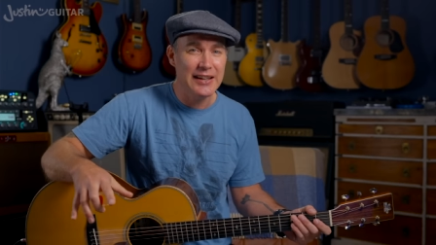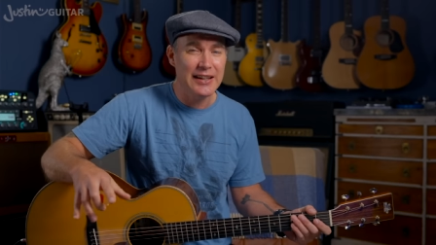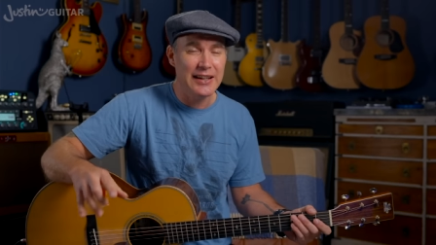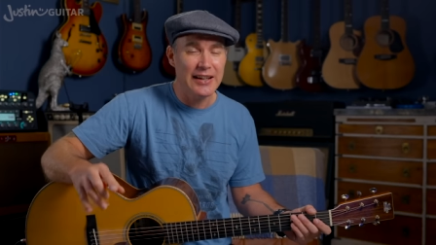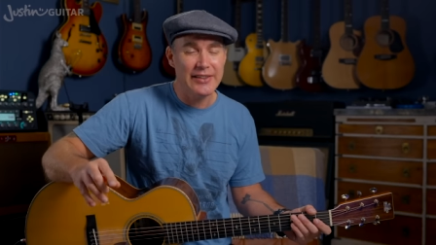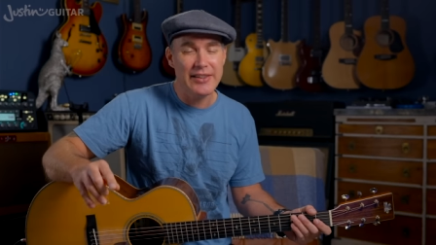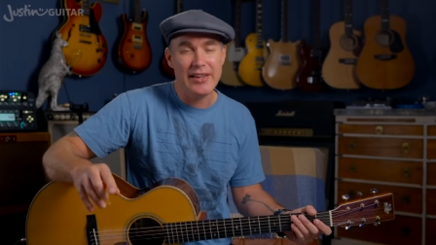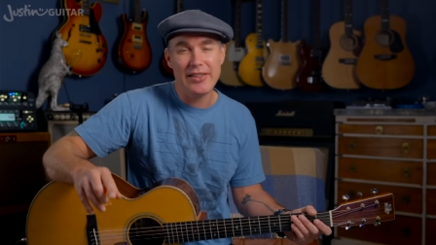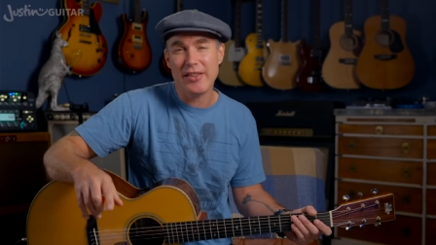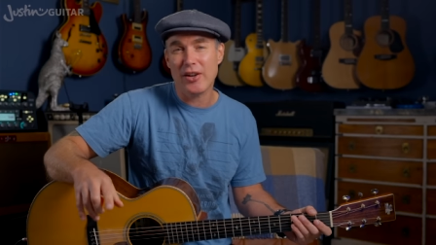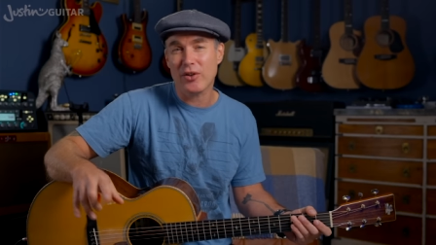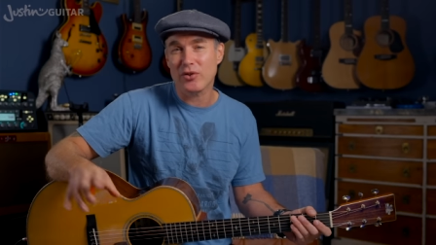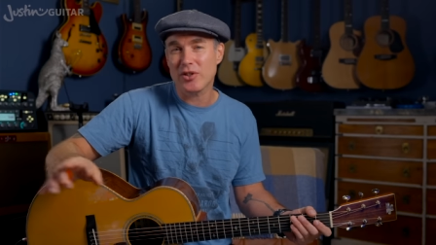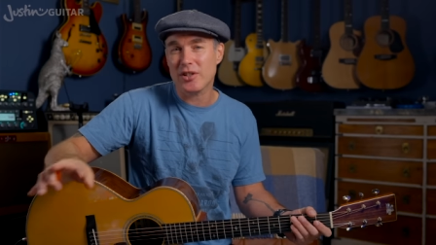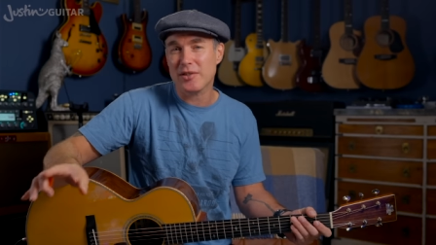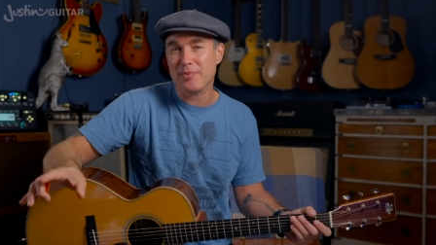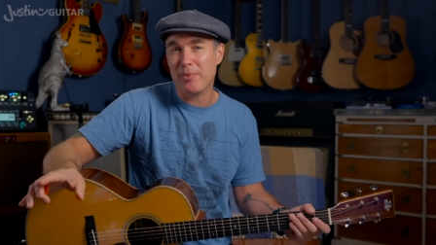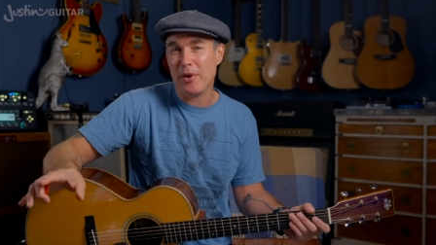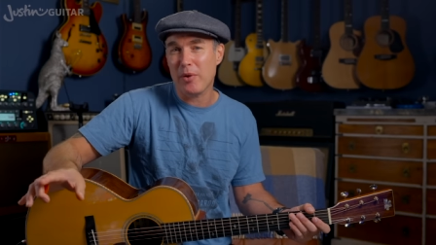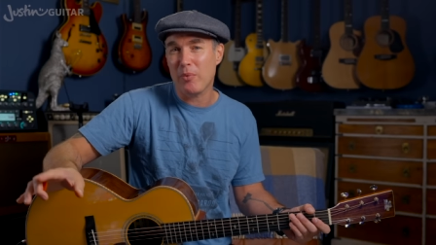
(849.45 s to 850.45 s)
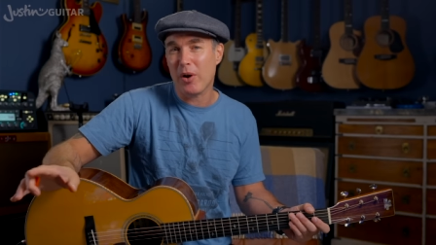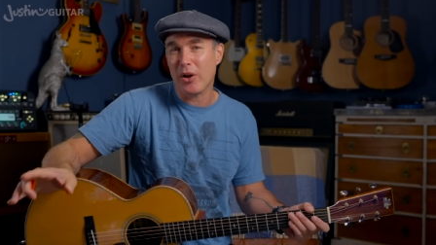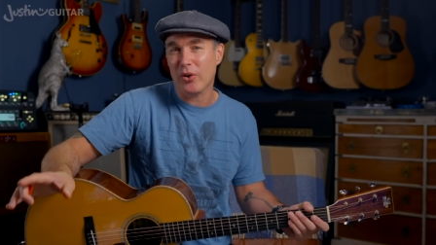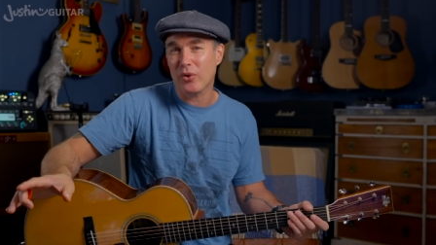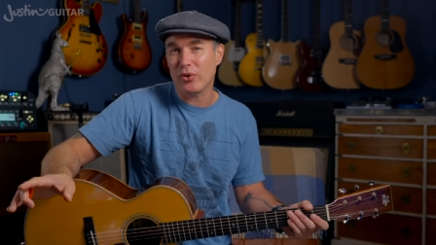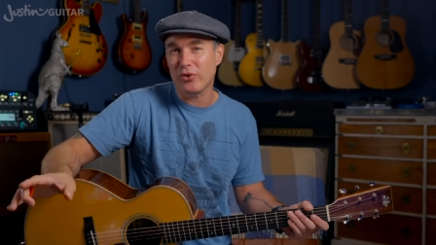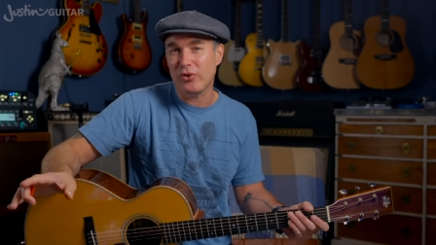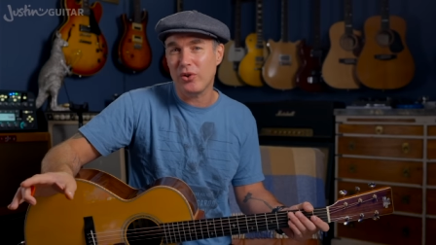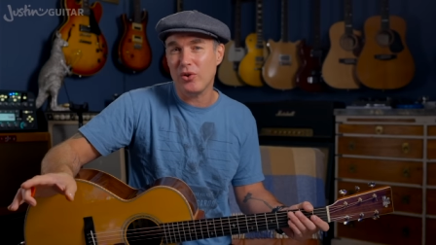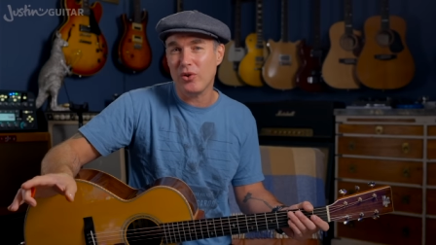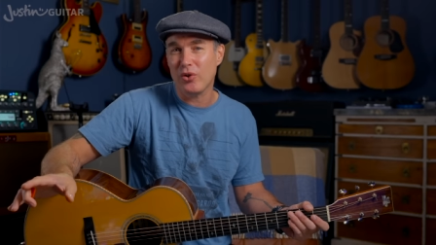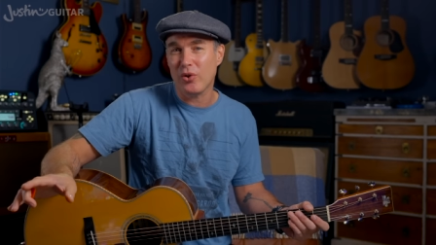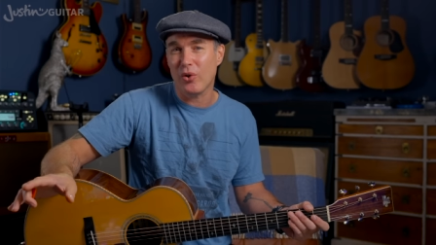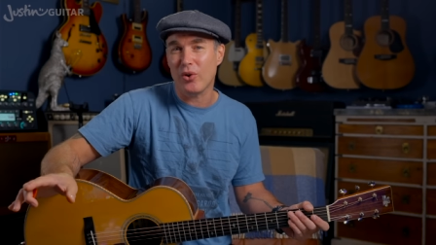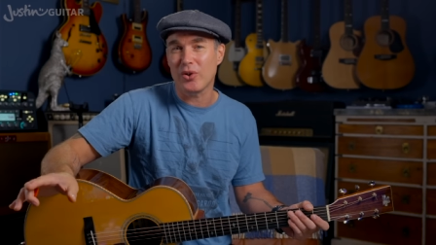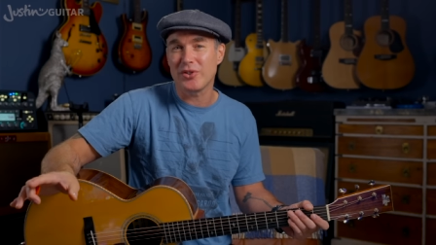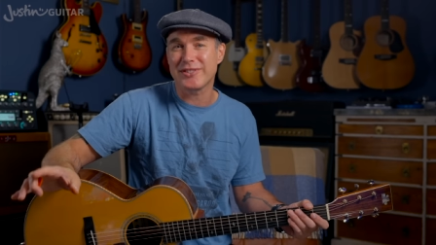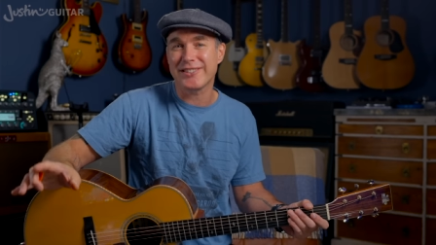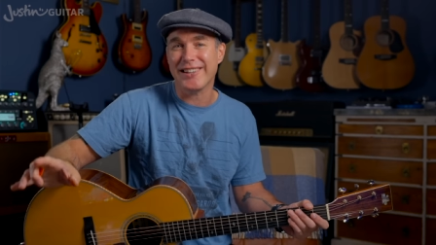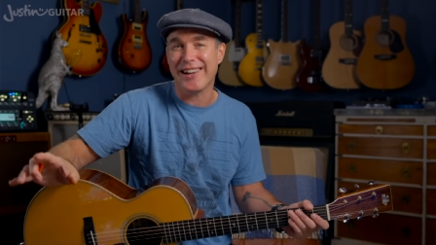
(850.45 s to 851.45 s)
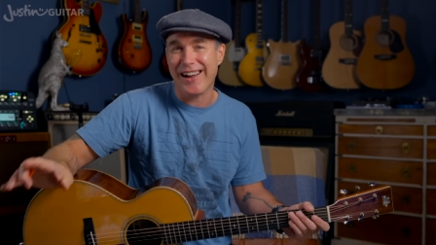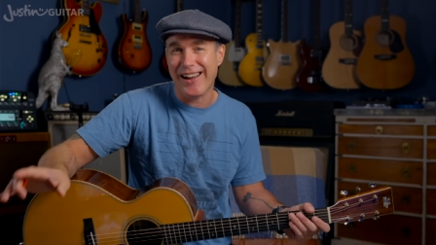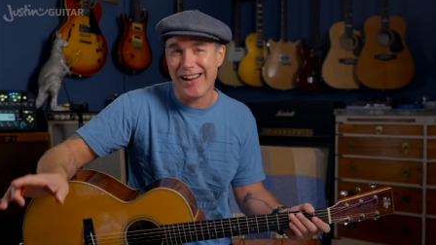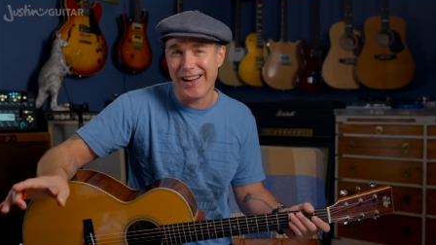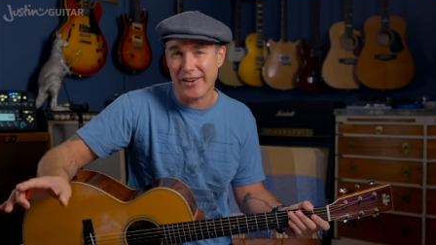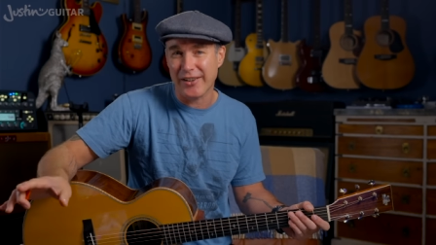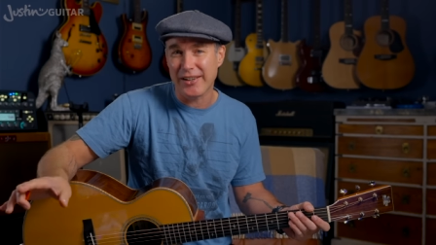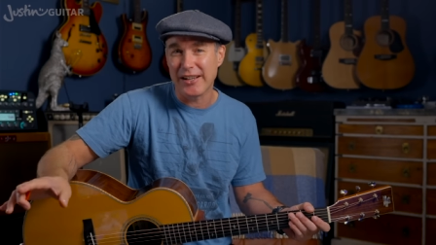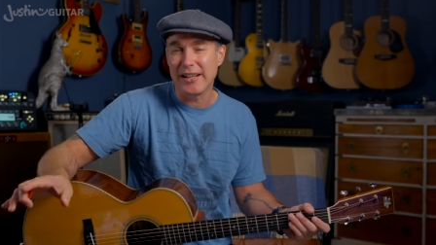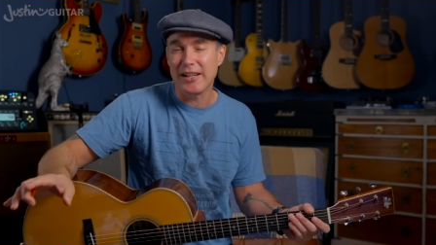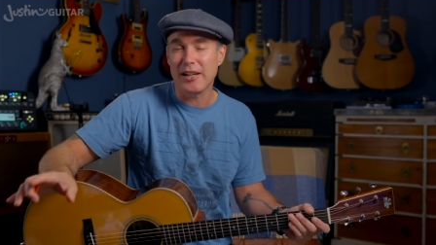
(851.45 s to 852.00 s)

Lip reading: and then there'll just be one or two chords that aren't,